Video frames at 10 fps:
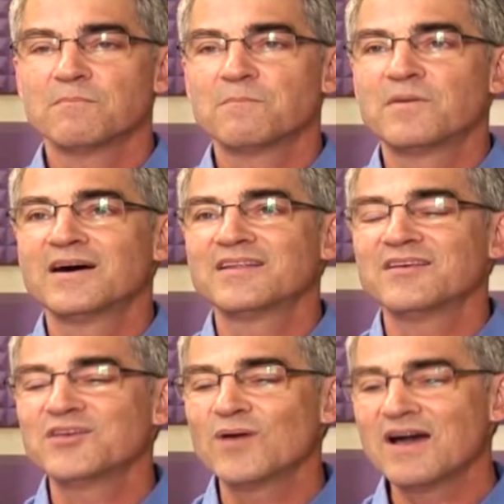But
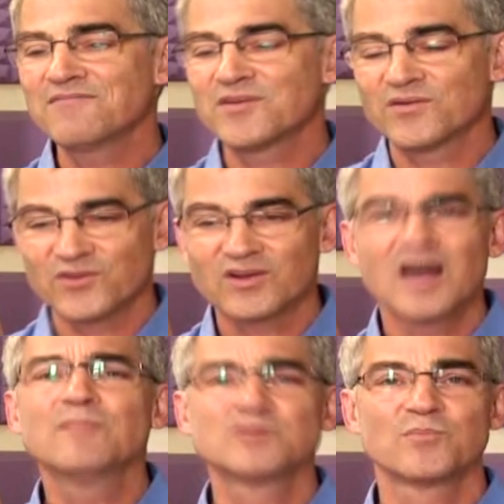there
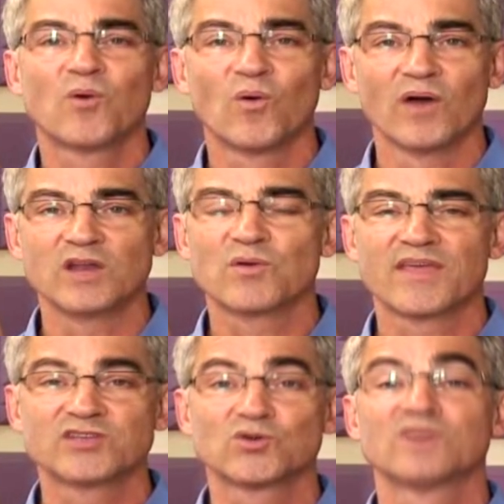comes a point where
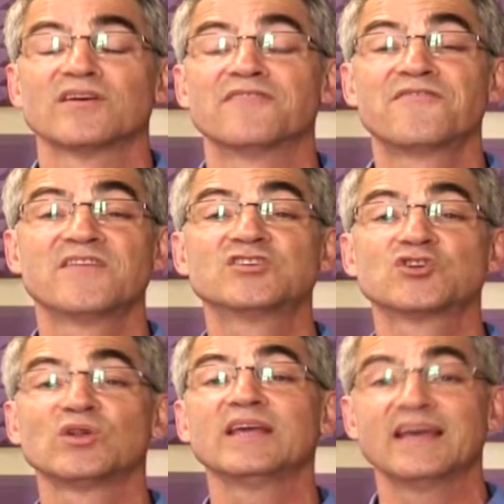they sort of
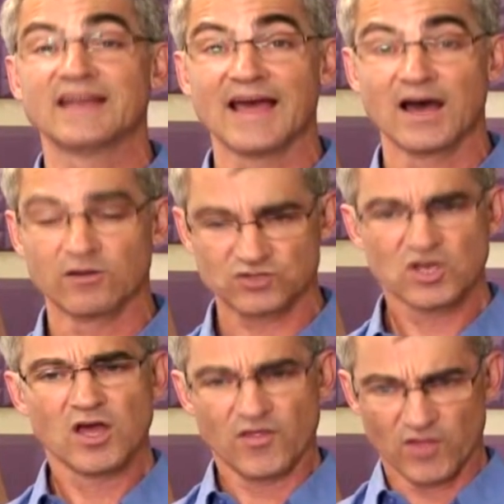officially announce
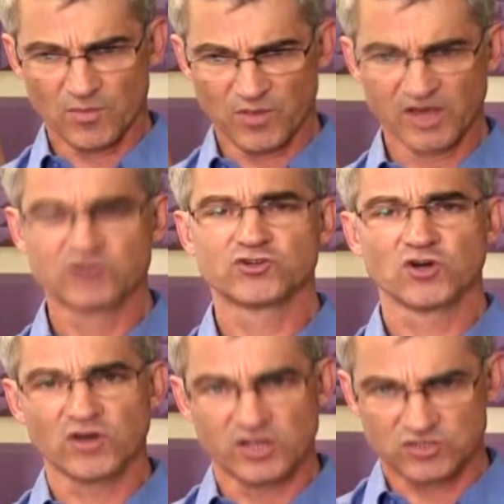the
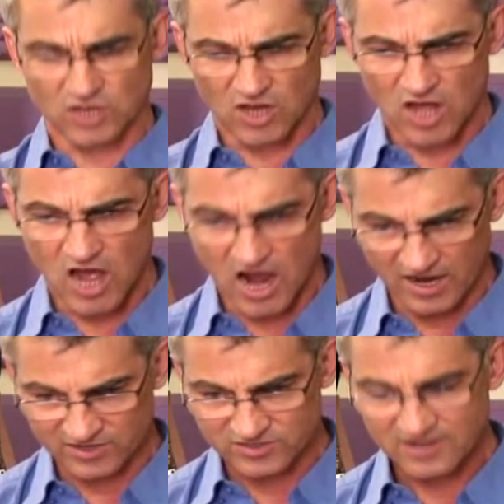picture is
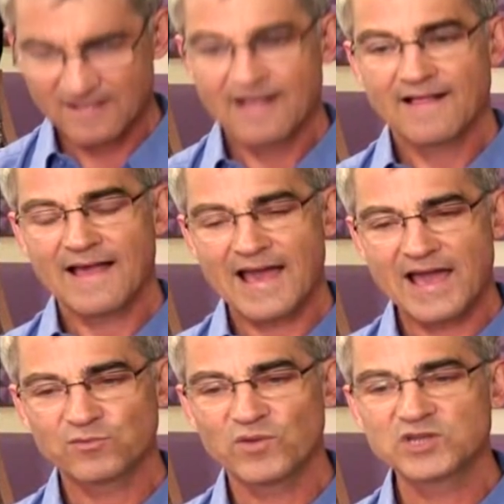locked.
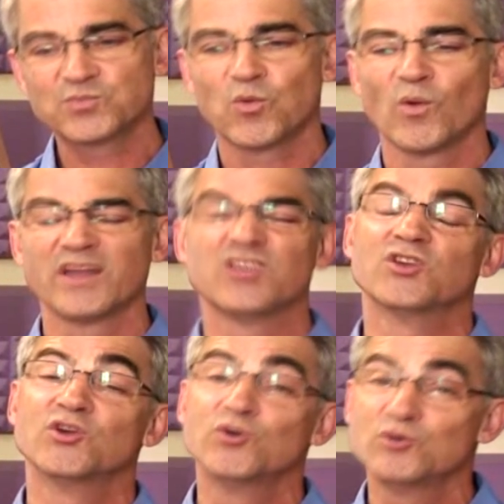At which point,
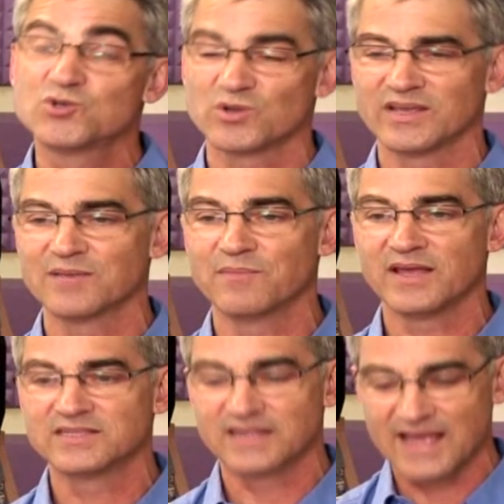usually it
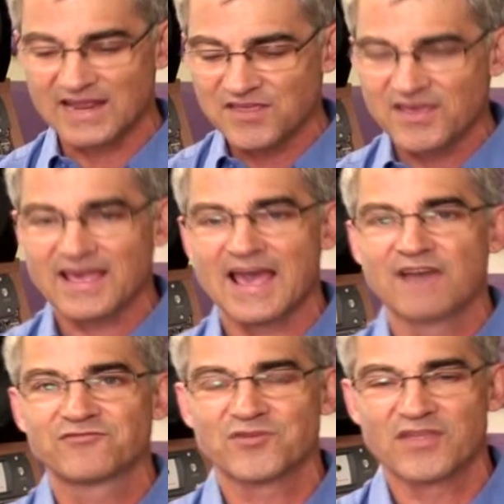means that anything
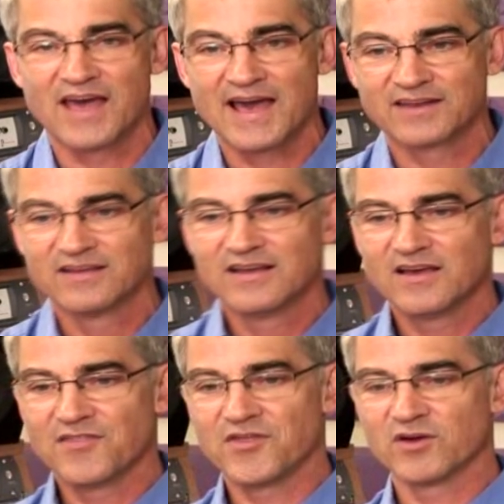after that,
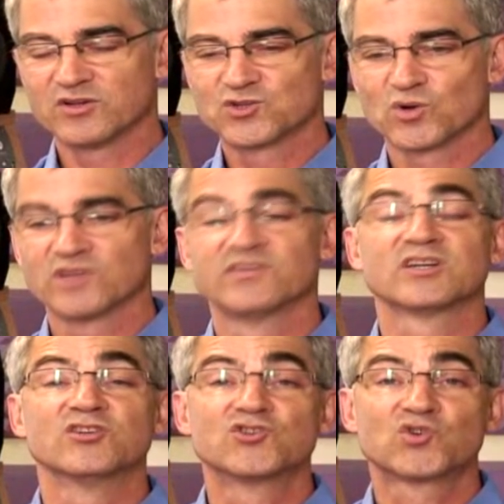there is sort of a
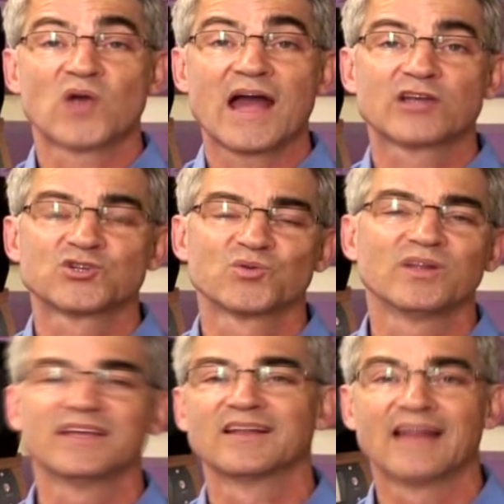
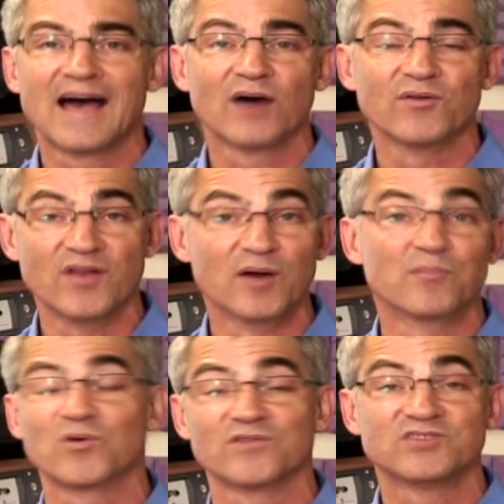contractually allowed
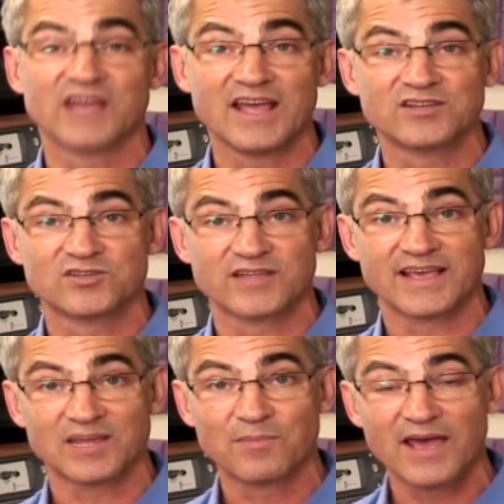number of changes
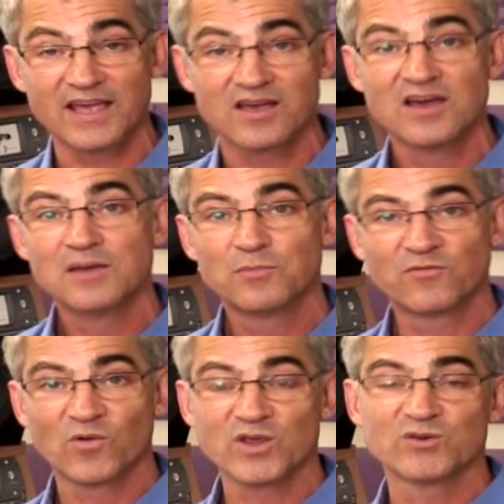they can make
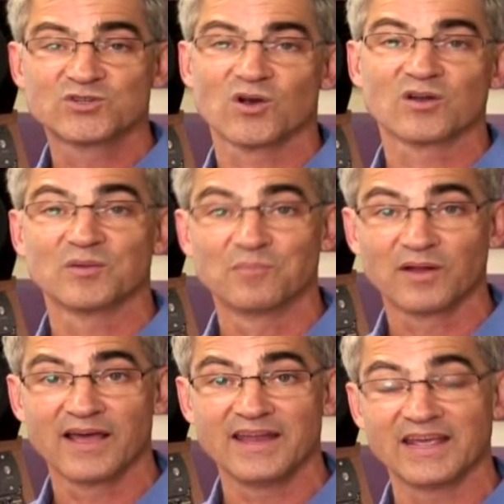before you start
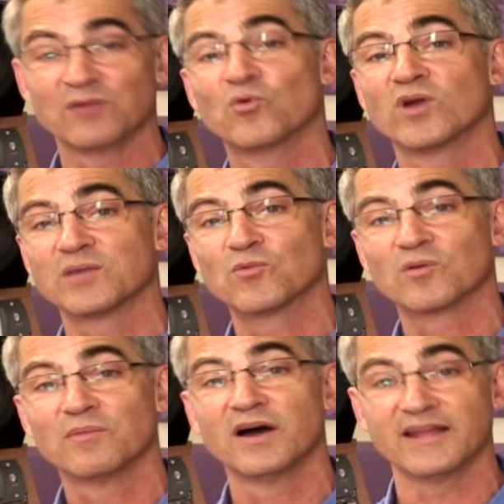complaining and wanting
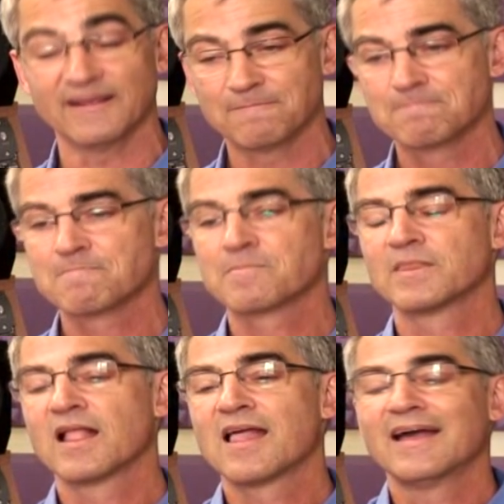more money.
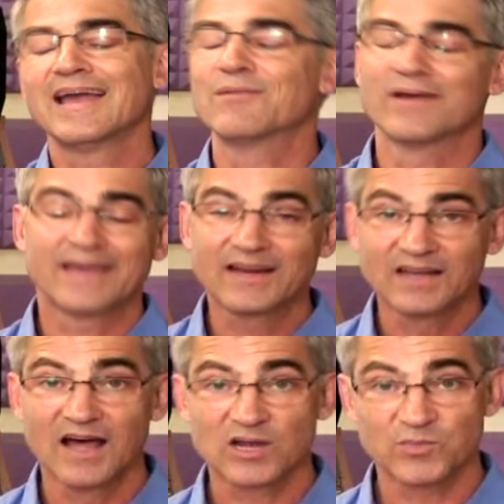Anyway, get a
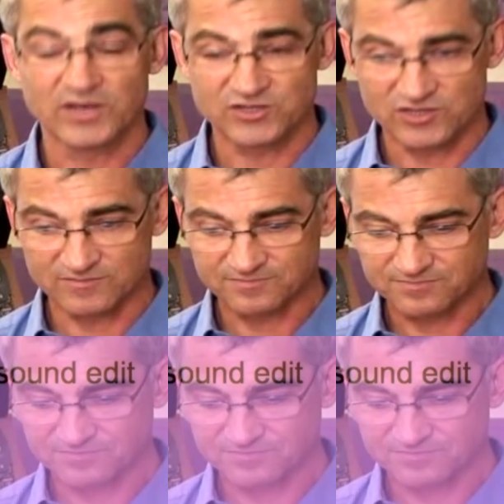locked picture.